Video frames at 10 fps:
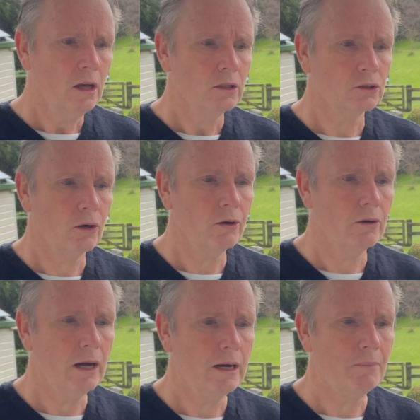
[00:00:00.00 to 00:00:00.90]

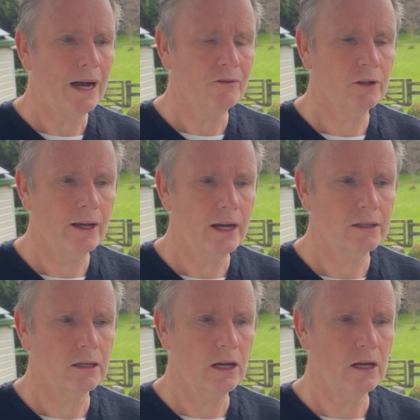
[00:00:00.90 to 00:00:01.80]
So after
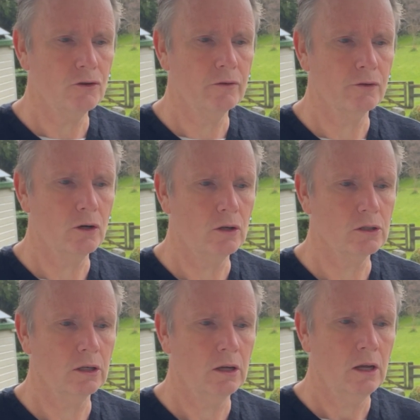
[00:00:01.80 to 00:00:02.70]
that, you've
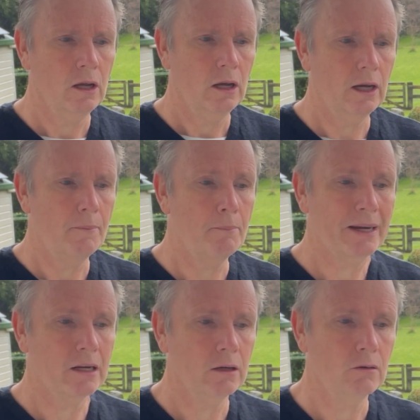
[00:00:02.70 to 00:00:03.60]
got
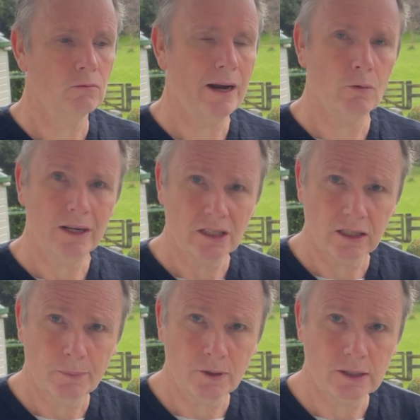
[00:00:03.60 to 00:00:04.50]
big railway
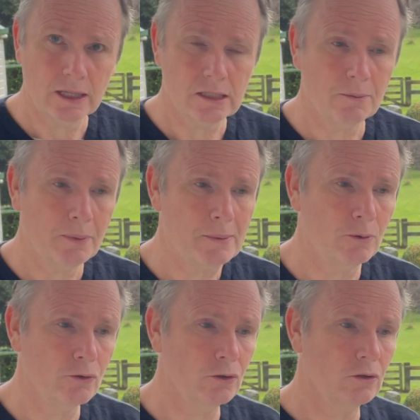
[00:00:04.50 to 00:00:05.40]
sleepers that some
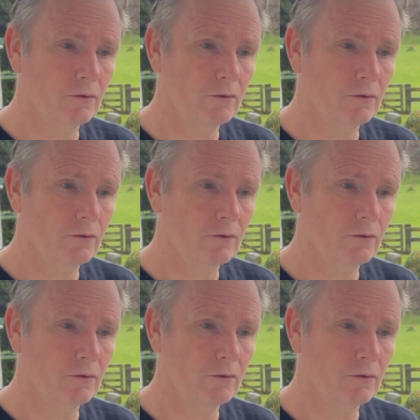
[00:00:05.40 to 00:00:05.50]
people use.